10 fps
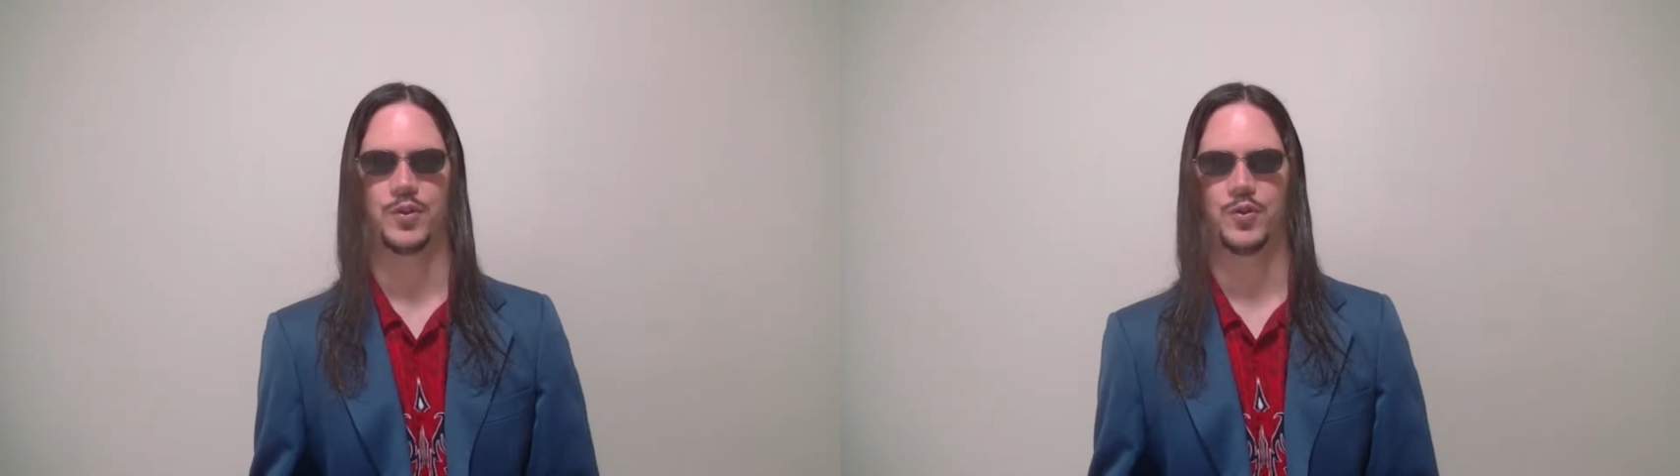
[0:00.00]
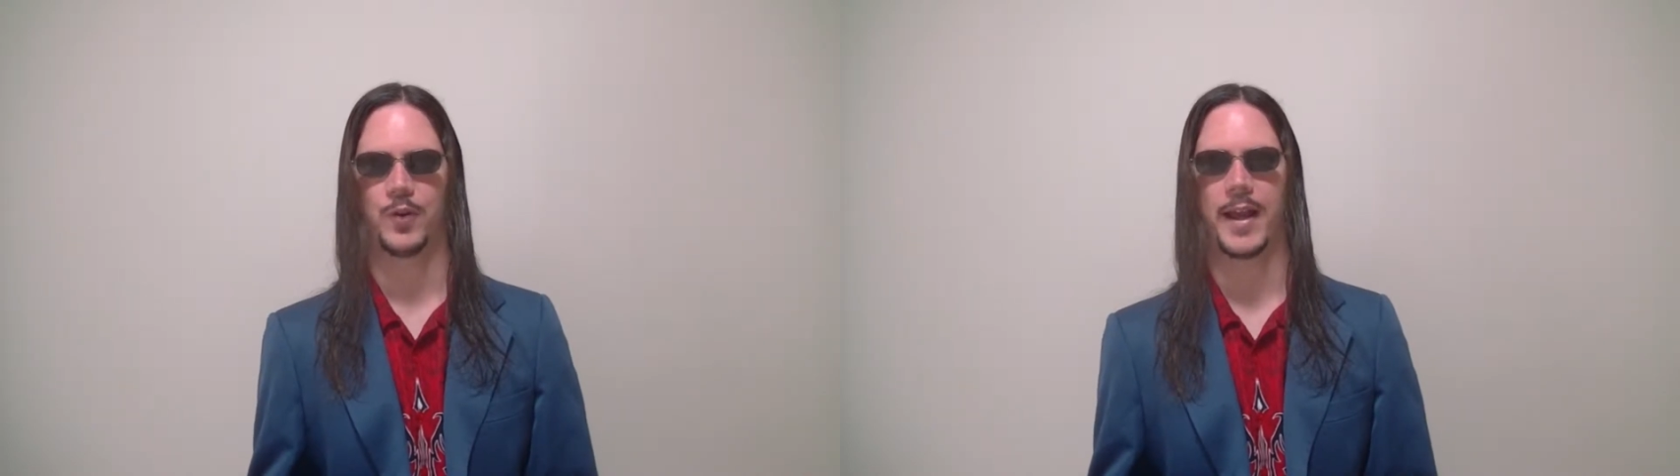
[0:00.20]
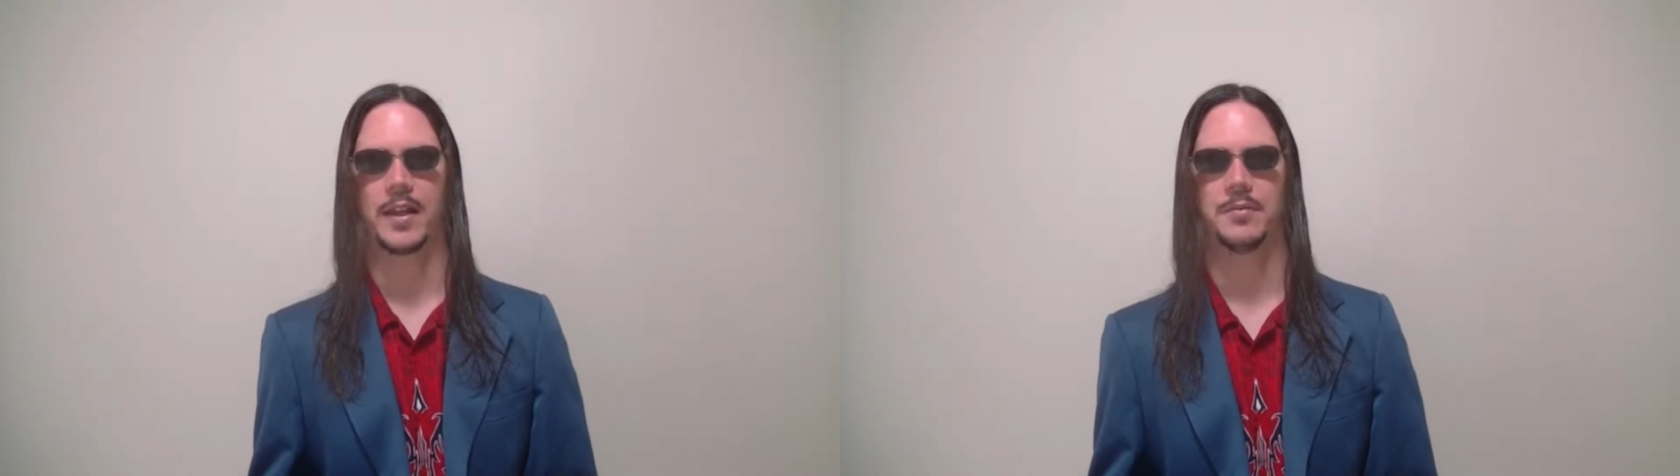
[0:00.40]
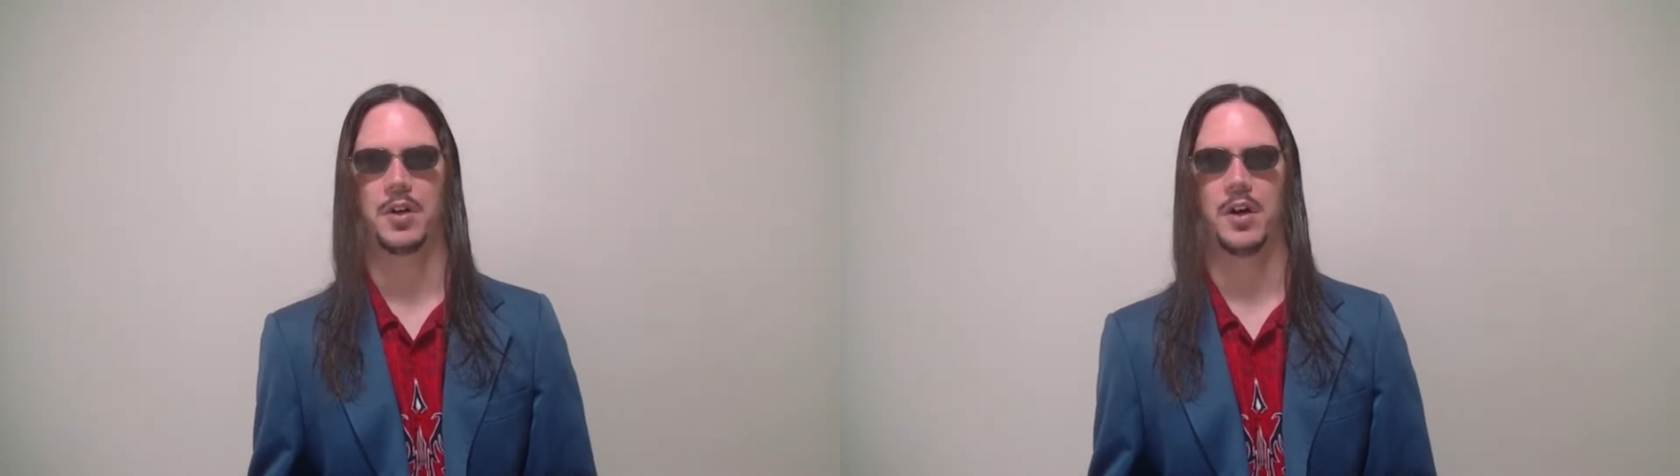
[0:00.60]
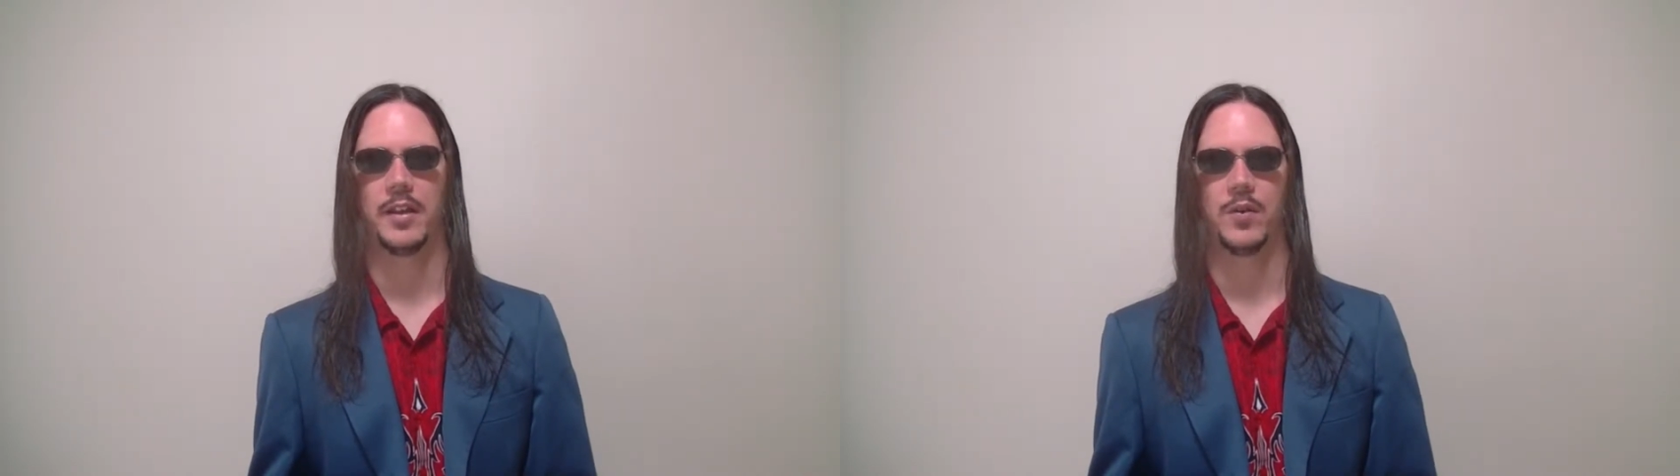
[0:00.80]
Dragon
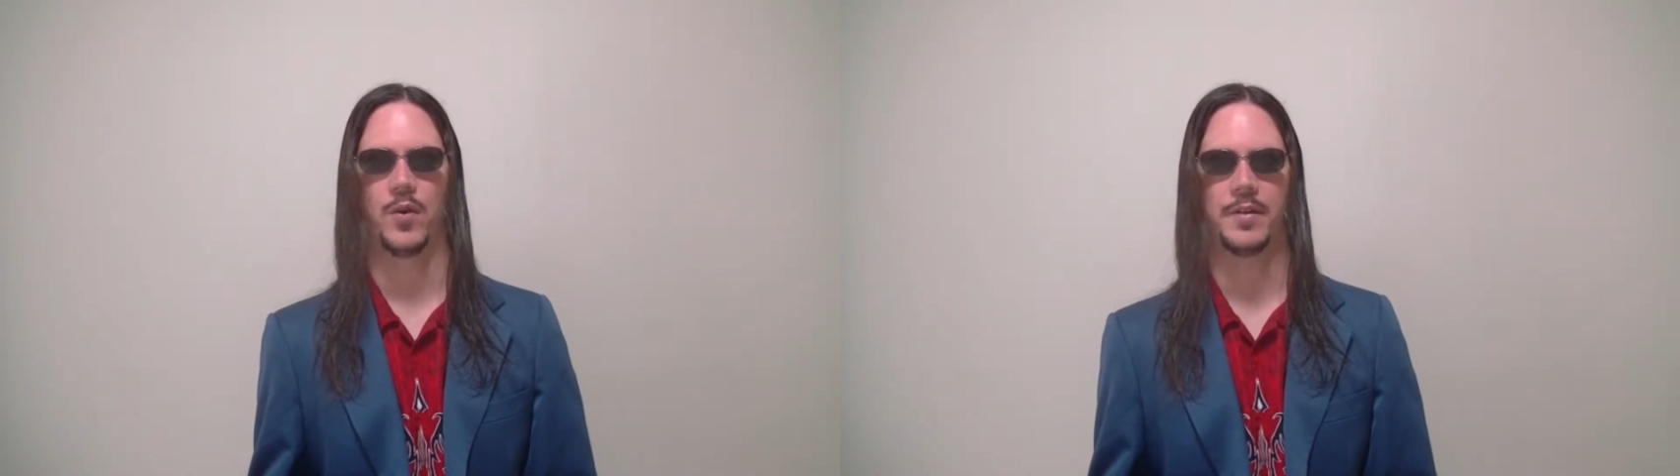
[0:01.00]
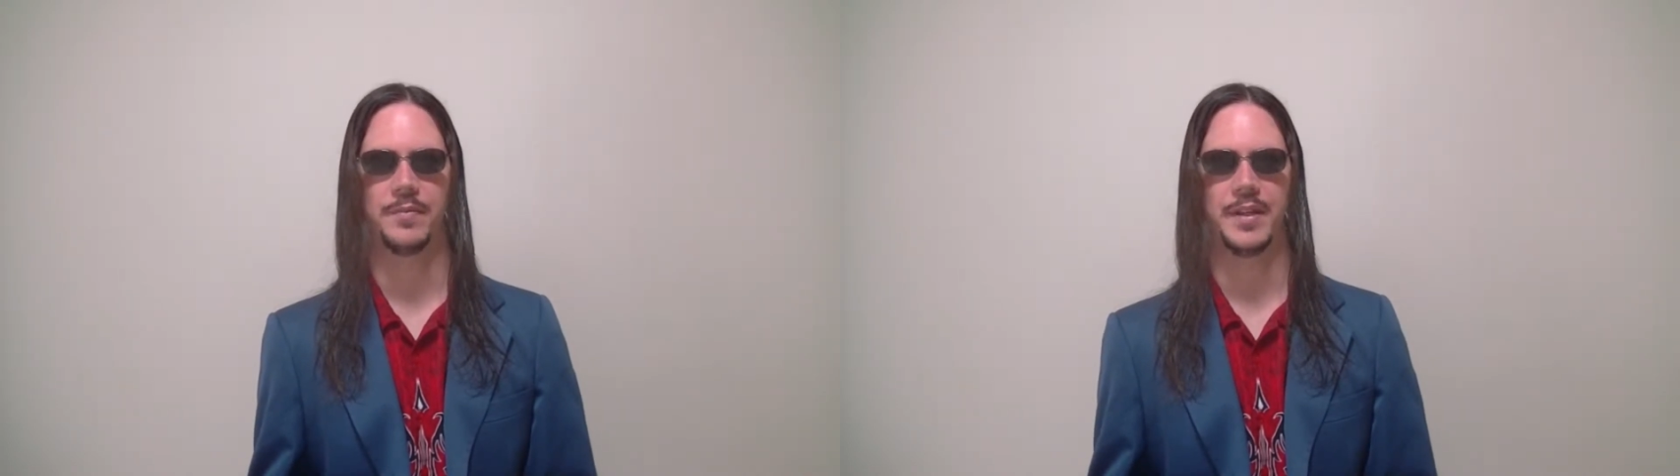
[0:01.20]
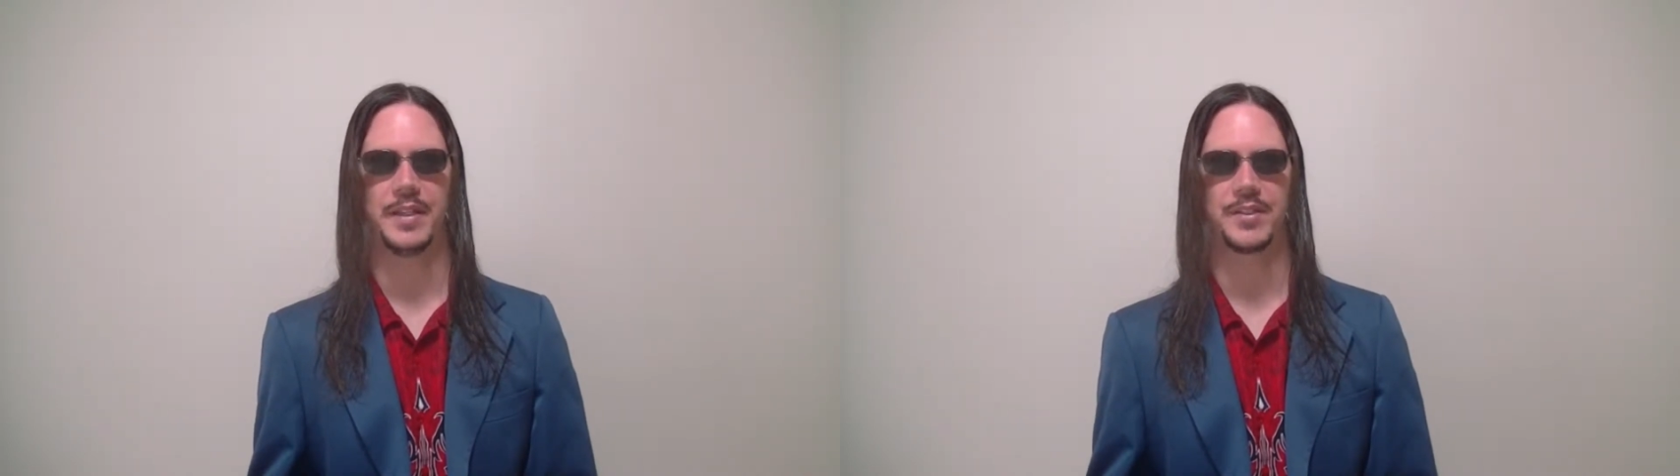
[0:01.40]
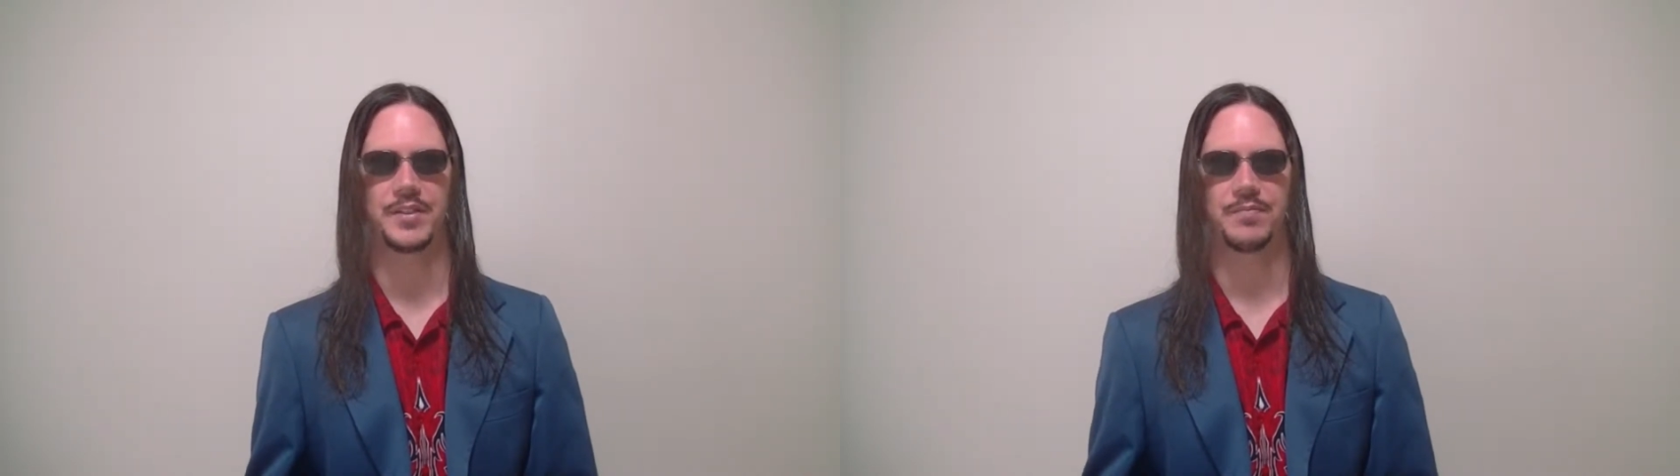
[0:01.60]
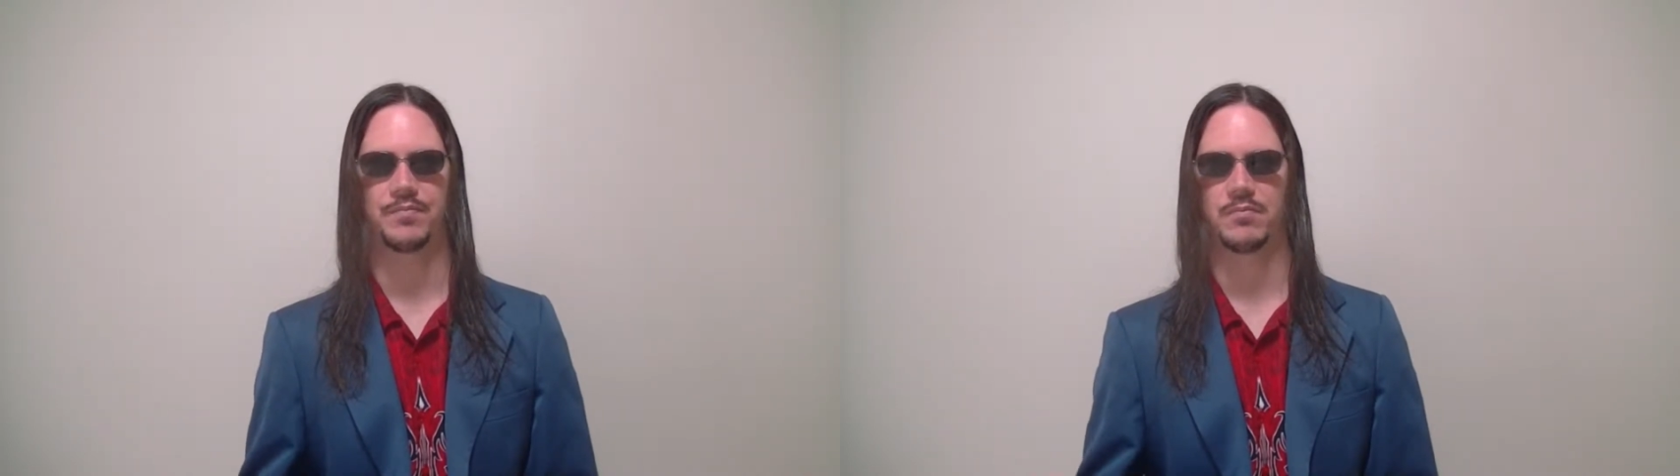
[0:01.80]
Ball and One
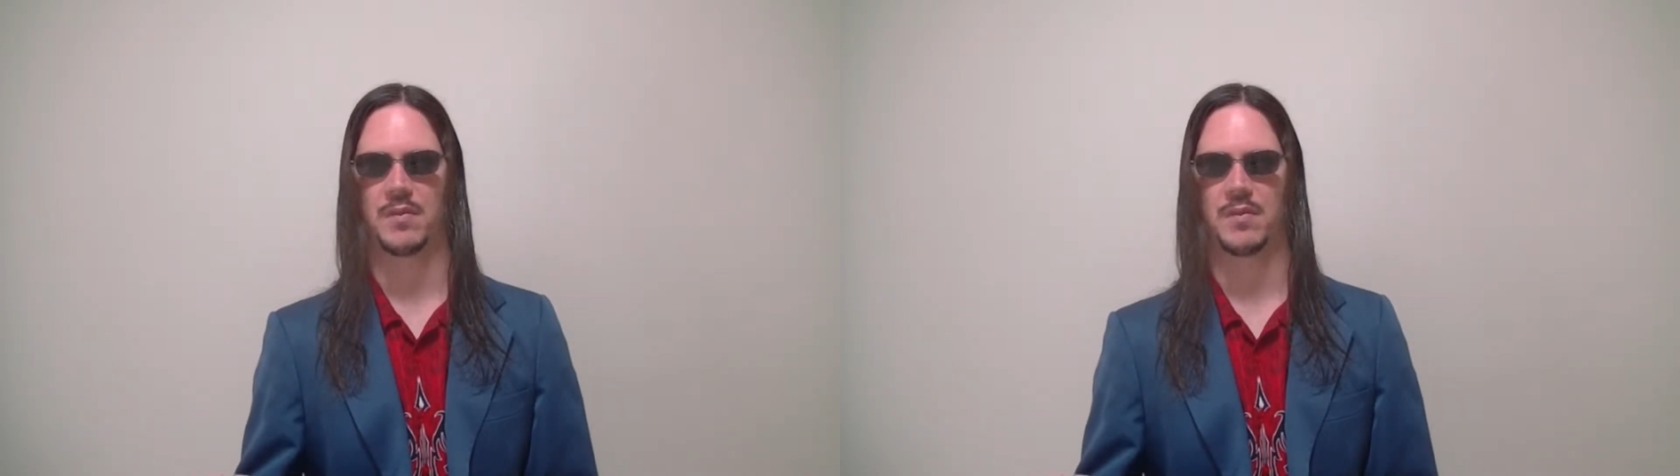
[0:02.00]
Piece,